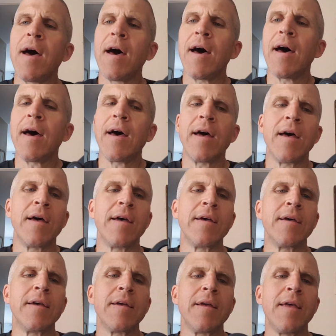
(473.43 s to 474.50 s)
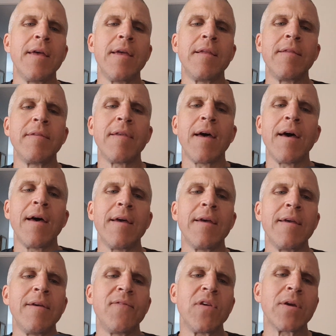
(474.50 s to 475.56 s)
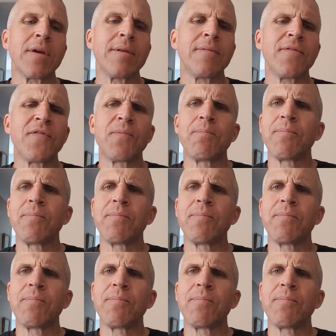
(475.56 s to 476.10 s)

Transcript: And if you can,